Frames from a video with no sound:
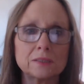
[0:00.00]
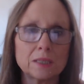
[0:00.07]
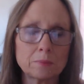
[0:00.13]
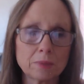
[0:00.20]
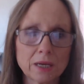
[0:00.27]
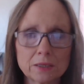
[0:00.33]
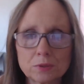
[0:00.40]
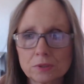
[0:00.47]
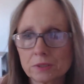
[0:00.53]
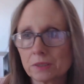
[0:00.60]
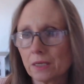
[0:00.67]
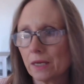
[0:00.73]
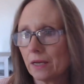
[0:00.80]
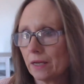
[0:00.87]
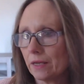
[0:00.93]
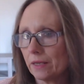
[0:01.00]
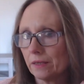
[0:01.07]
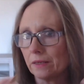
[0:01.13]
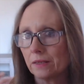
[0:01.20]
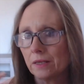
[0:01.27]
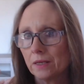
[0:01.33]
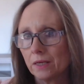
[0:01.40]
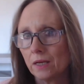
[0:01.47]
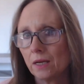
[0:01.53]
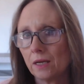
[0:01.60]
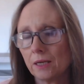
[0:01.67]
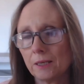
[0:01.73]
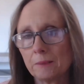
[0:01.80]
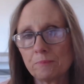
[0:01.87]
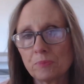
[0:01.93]
Patrick's Day
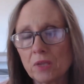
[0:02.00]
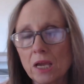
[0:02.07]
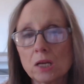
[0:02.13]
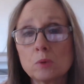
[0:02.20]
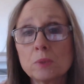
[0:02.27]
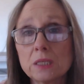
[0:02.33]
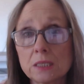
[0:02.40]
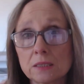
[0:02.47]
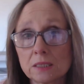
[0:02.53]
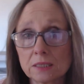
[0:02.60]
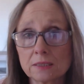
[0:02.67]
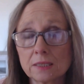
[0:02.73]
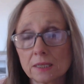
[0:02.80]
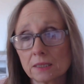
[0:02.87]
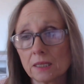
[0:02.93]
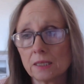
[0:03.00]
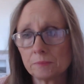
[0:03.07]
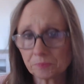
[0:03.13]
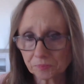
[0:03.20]
and Halloween and things like that.